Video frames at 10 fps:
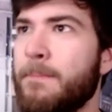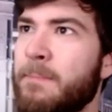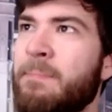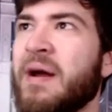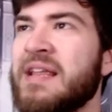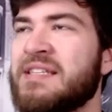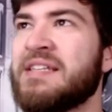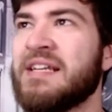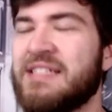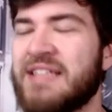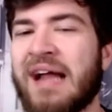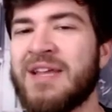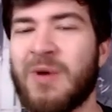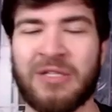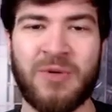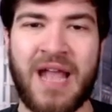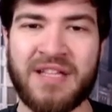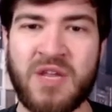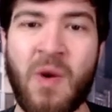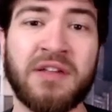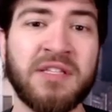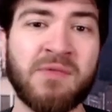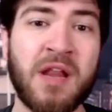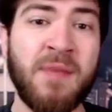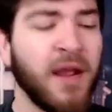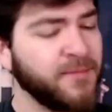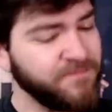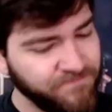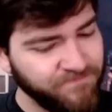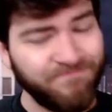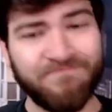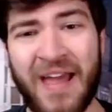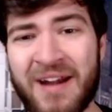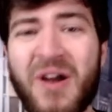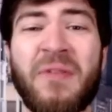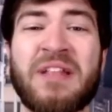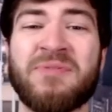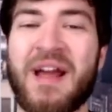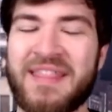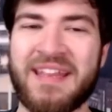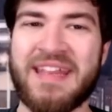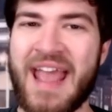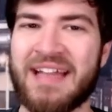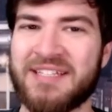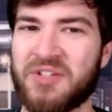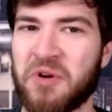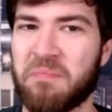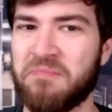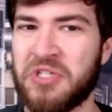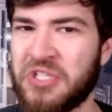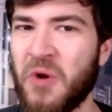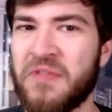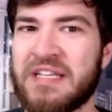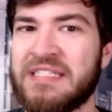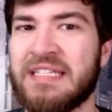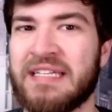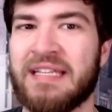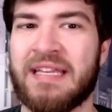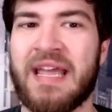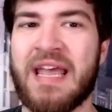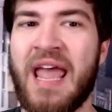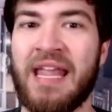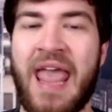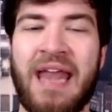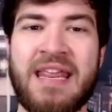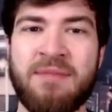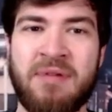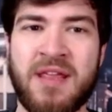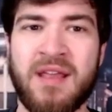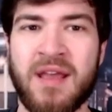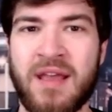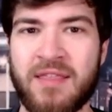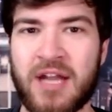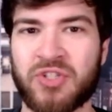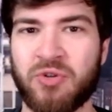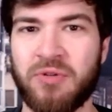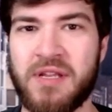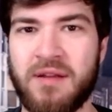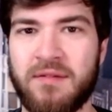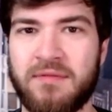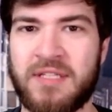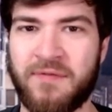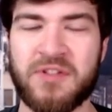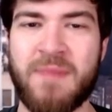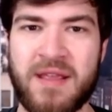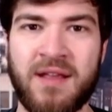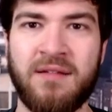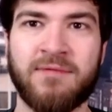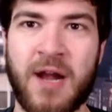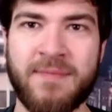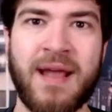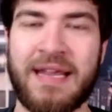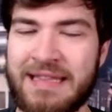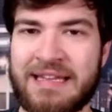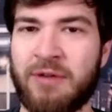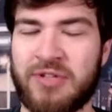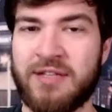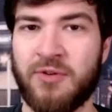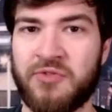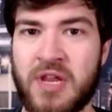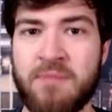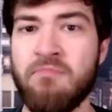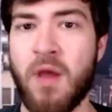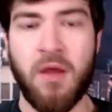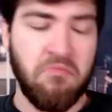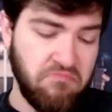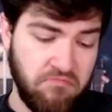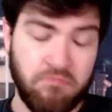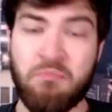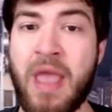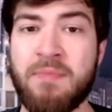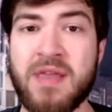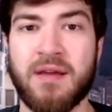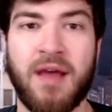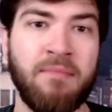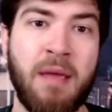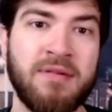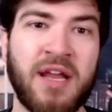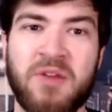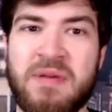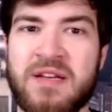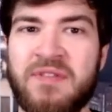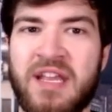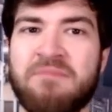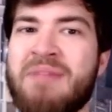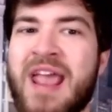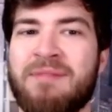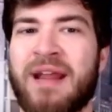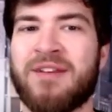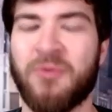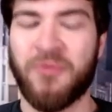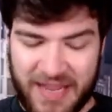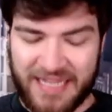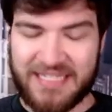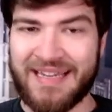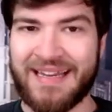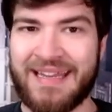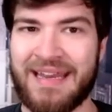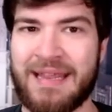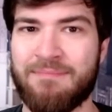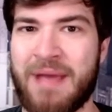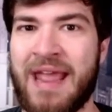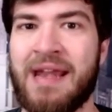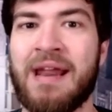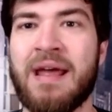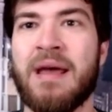But is this exactly what Luke Getsy wants in the running back? I don't know. That's why I think he has to sort of show this season. Like, can he be that truly difference-making running back in this outside zone scheme? Maybe. And maybe that could be enough to get him paid. But I don't think it's going to get him paid